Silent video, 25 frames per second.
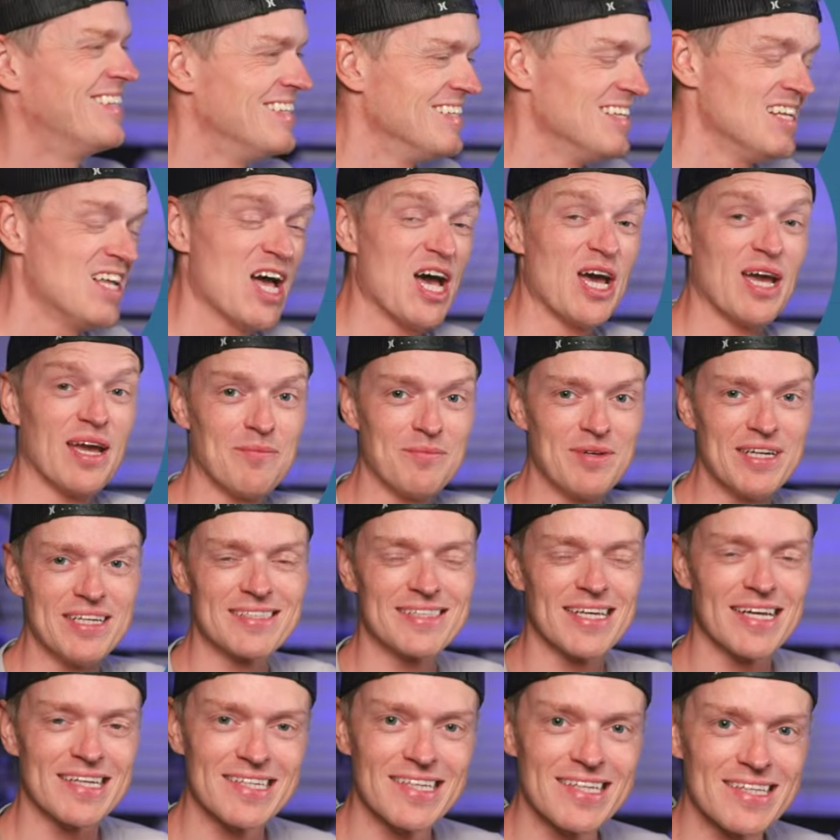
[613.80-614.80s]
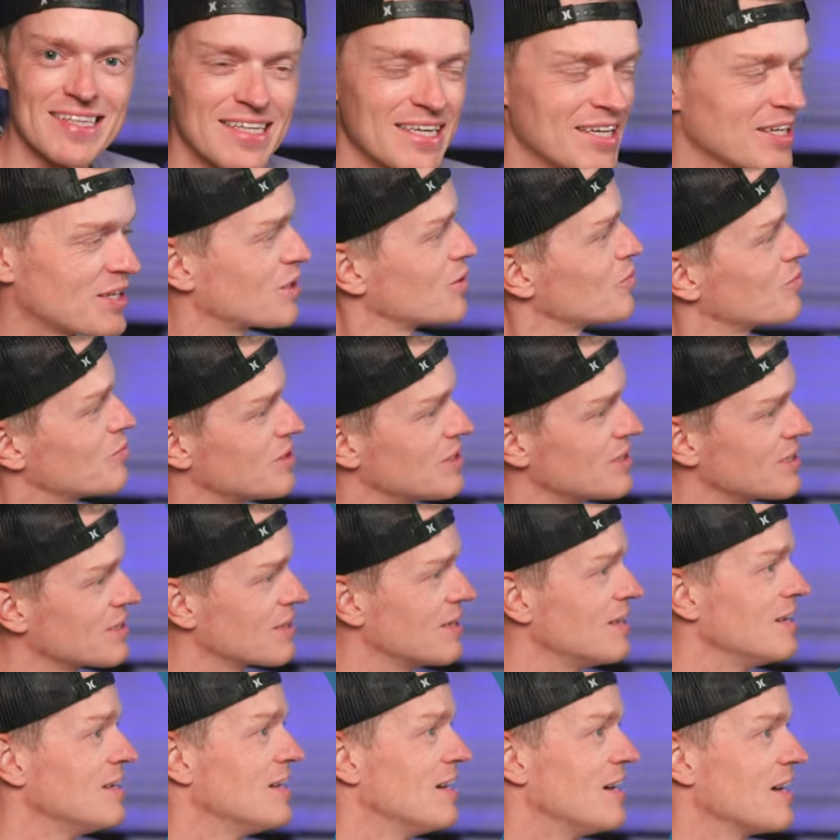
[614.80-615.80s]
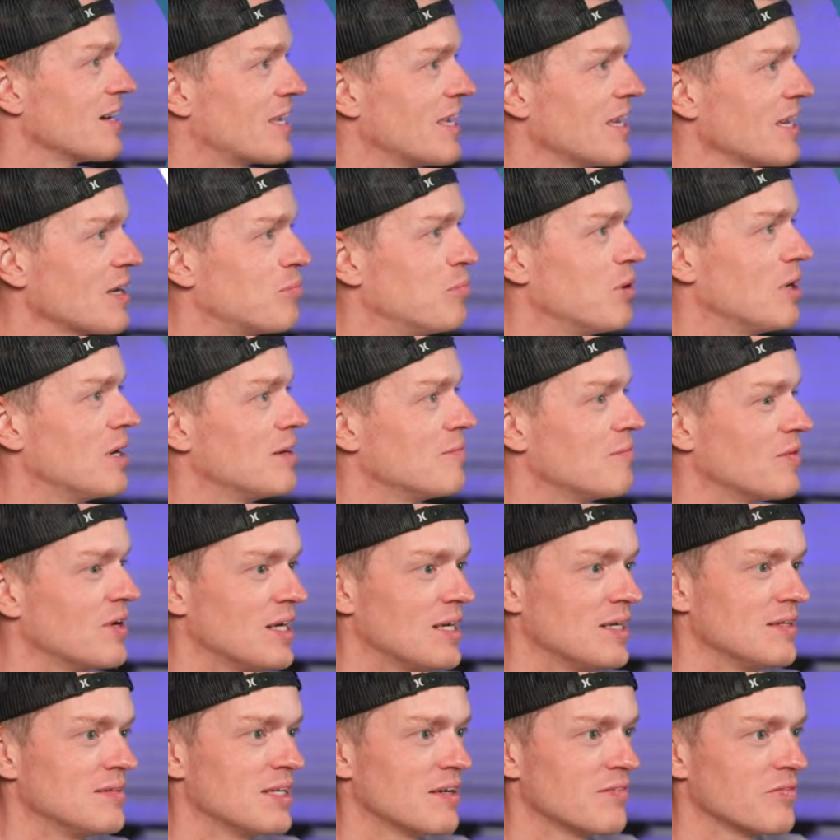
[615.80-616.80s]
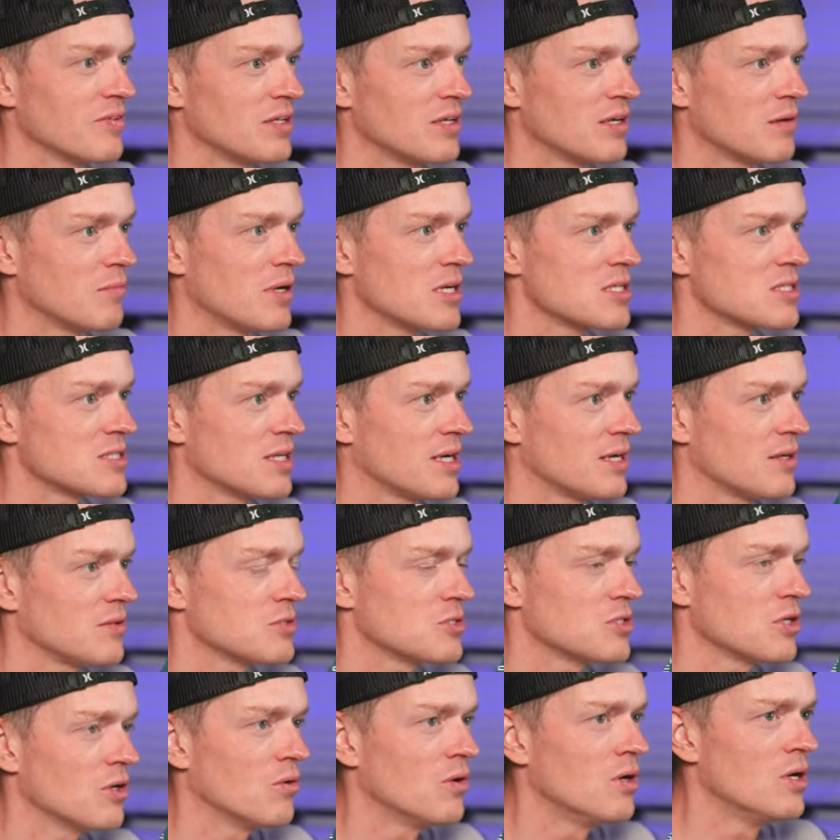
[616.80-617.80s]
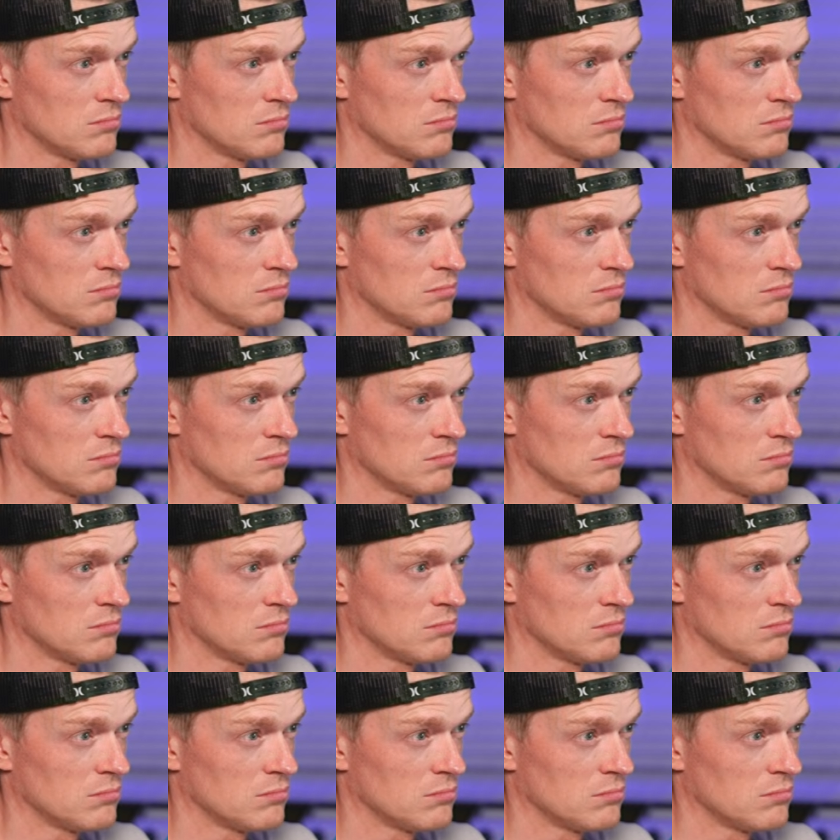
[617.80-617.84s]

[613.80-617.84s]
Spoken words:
I mean, technically it could be a kick, but definitely not my style. So